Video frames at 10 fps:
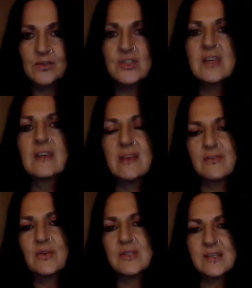just hear their
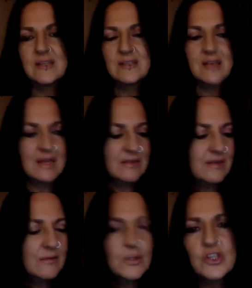voices. And I
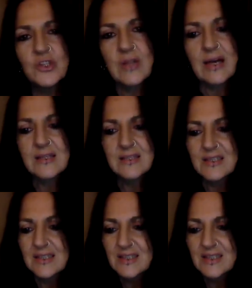think I'm going to do that.